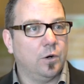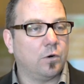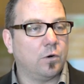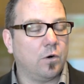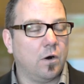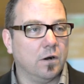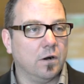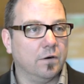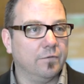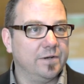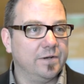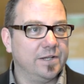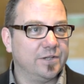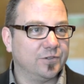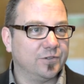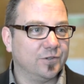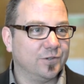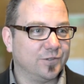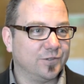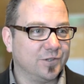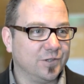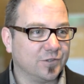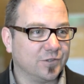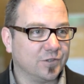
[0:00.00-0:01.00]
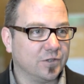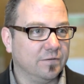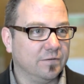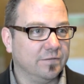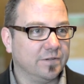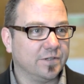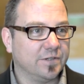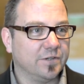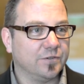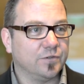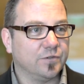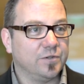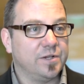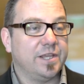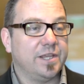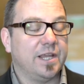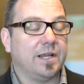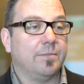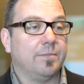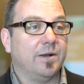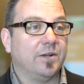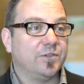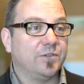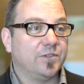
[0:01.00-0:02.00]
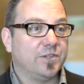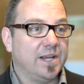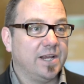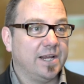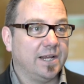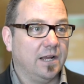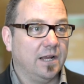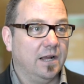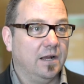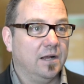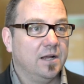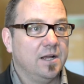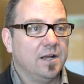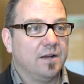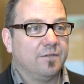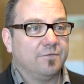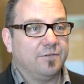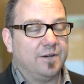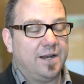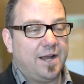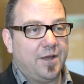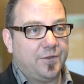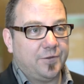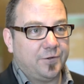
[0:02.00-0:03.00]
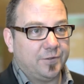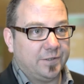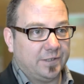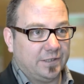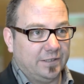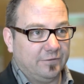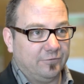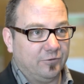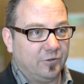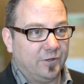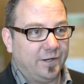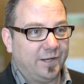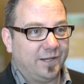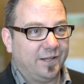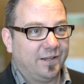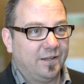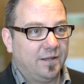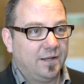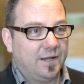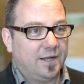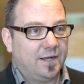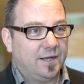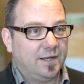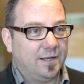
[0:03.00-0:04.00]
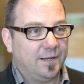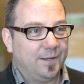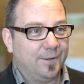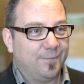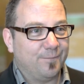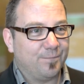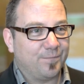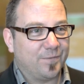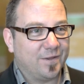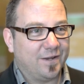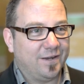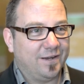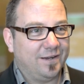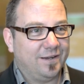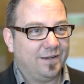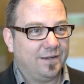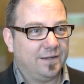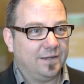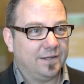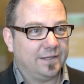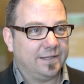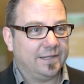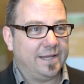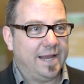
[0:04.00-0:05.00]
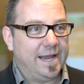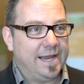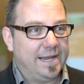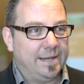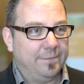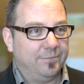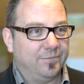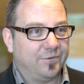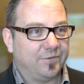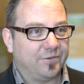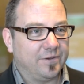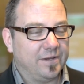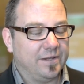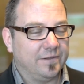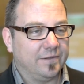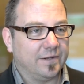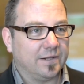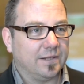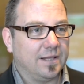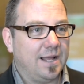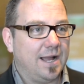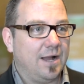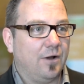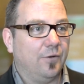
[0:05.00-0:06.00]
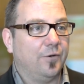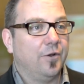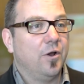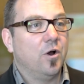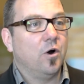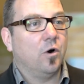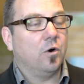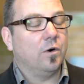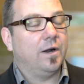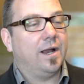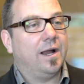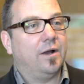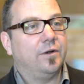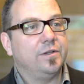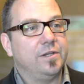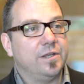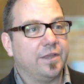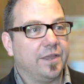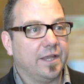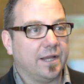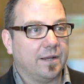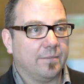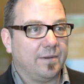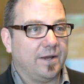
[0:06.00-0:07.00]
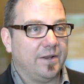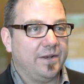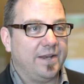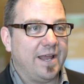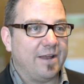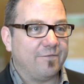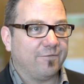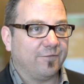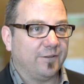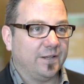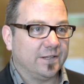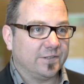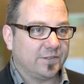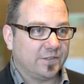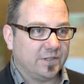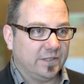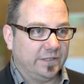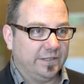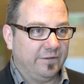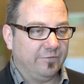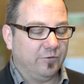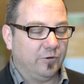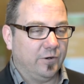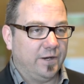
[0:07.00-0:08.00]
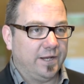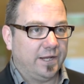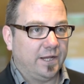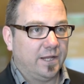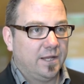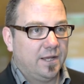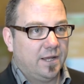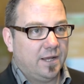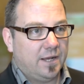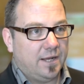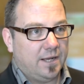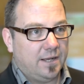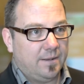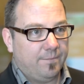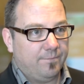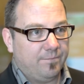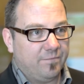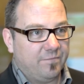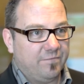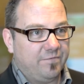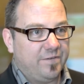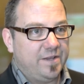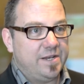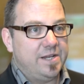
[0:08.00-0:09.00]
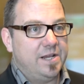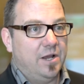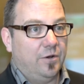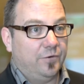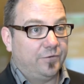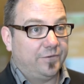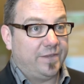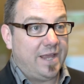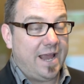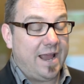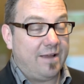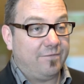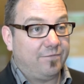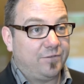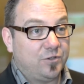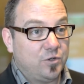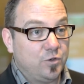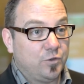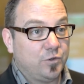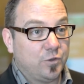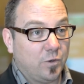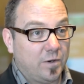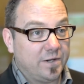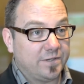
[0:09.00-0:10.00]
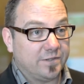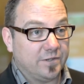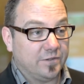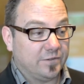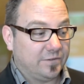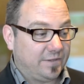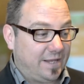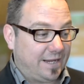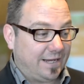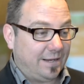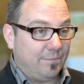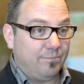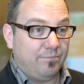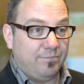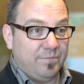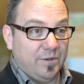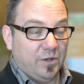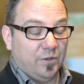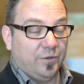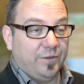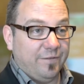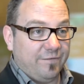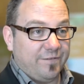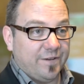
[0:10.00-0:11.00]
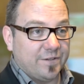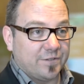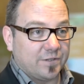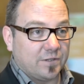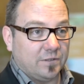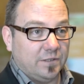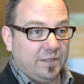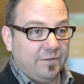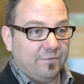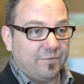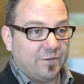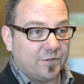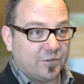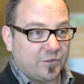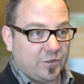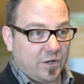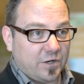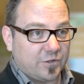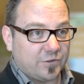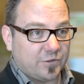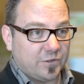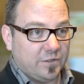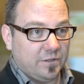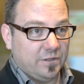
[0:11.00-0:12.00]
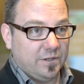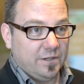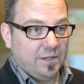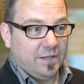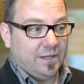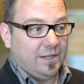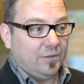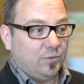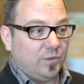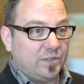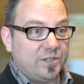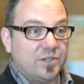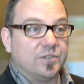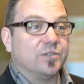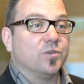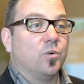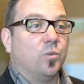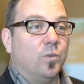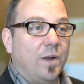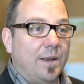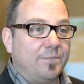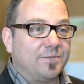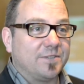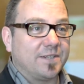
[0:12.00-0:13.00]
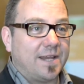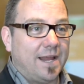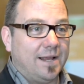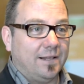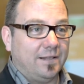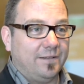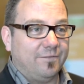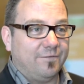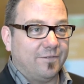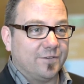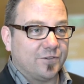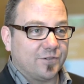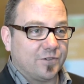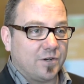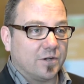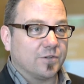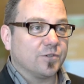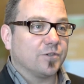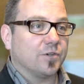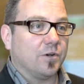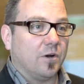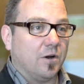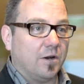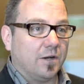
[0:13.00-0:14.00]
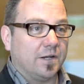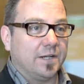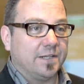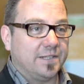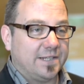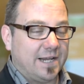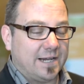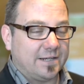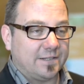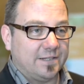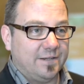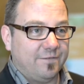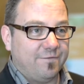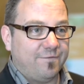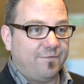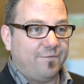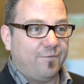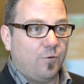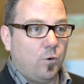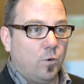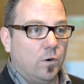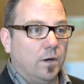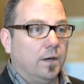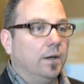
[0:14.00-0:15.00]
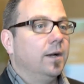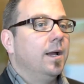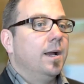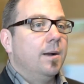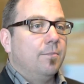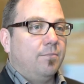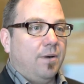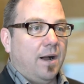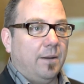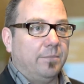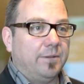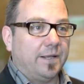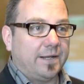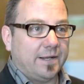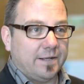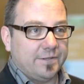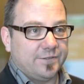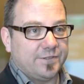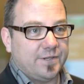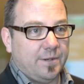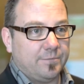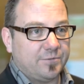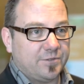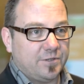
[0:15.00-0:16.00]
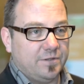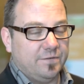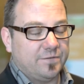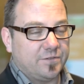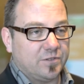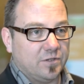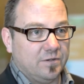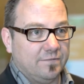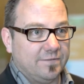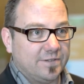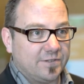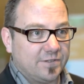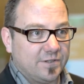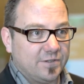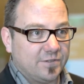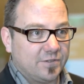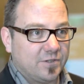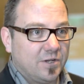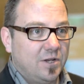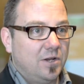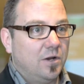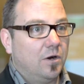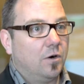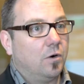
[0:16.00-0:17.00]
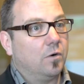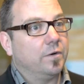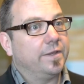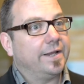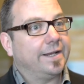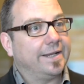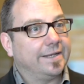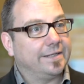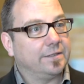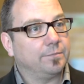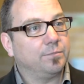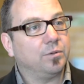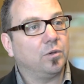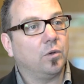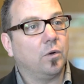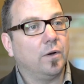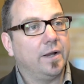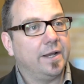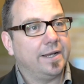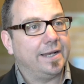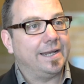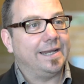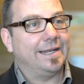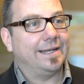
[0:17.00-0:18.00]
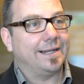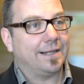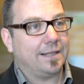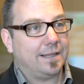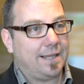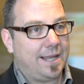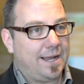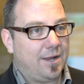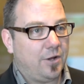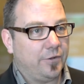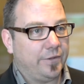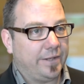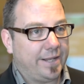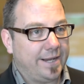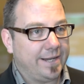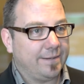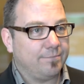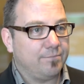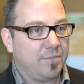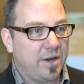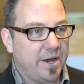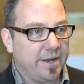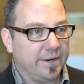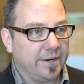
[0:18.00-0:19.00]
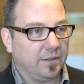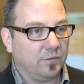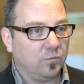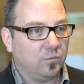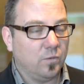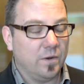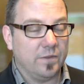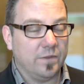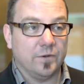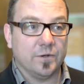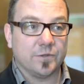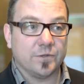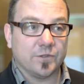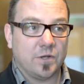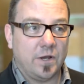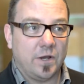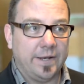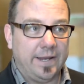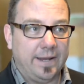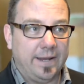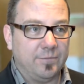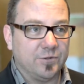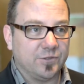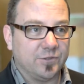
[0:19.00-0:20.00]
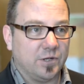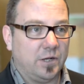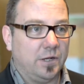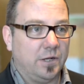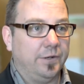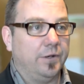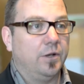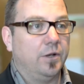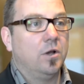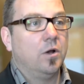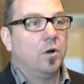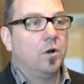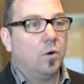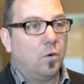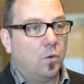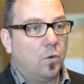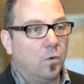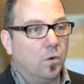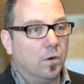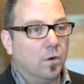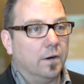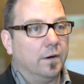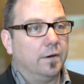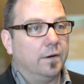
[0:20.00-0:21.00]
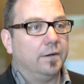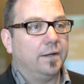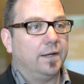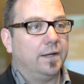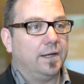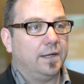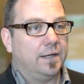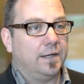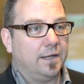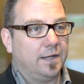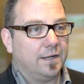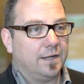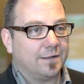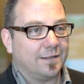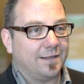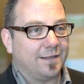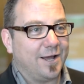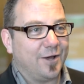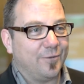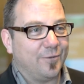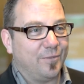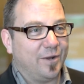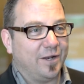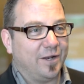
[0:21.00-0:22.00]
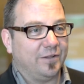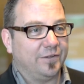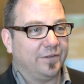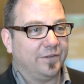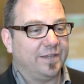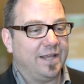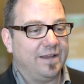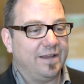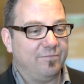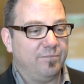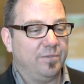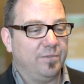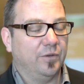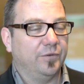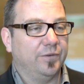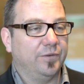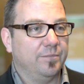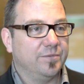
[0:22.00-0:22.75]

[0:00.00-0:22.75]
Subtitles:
car research and services, or you think about Zynga for how they're delivering games in the cloud, or how you think about Netflix delivering videos, they have two choices. They can build the physical infrastructure, which is a web scale infrastructure architected for public consumption of services, or they can deploy it in a cloud-like model, whether it's on Amazon or a cloud model that they've built